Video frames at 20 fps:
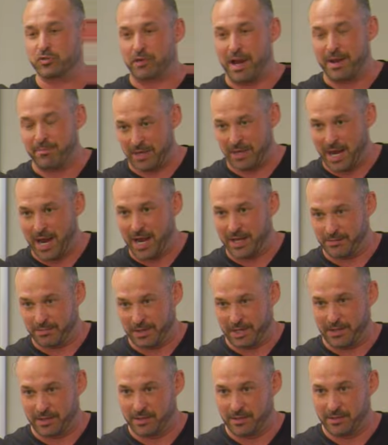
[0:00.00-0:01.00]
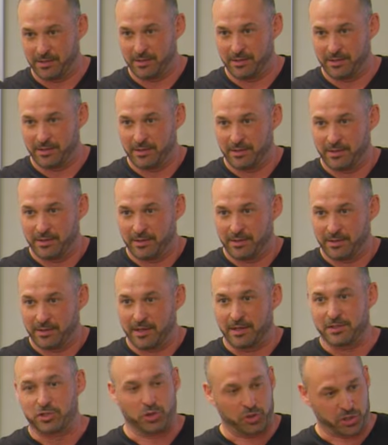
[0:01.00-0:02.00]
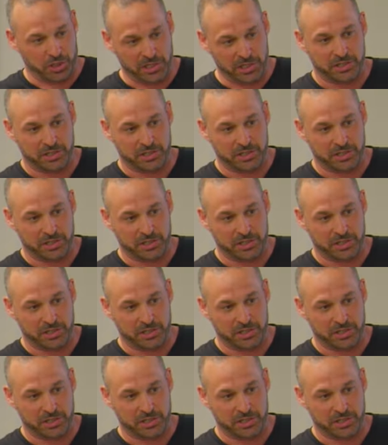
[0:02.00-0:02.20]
right behind me, and so she